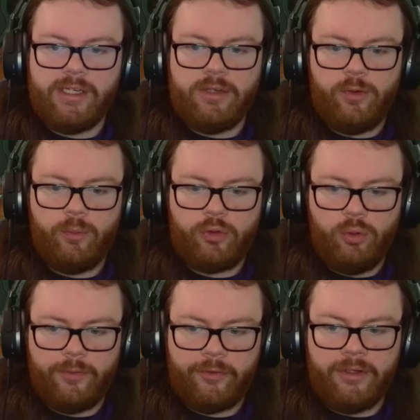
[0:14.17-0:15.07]
Evie with
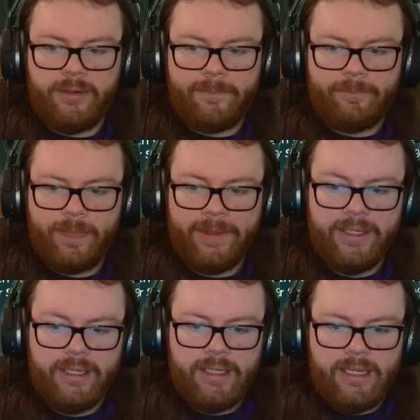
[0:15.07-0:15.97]
Corvus here.
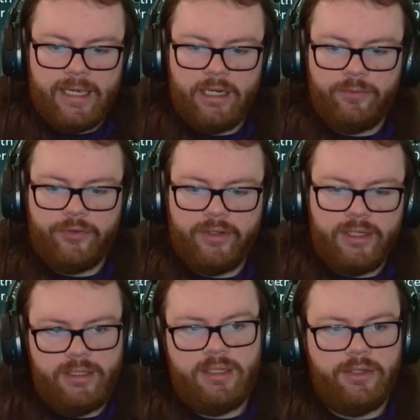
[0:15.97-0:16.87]
And if
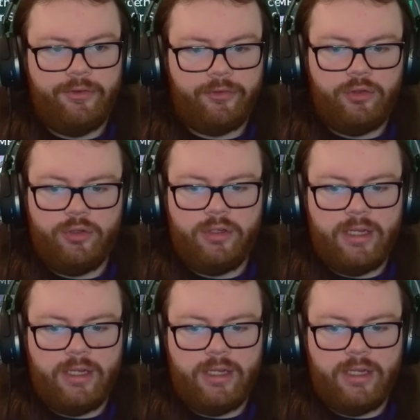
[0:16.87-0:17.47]
Azaan is good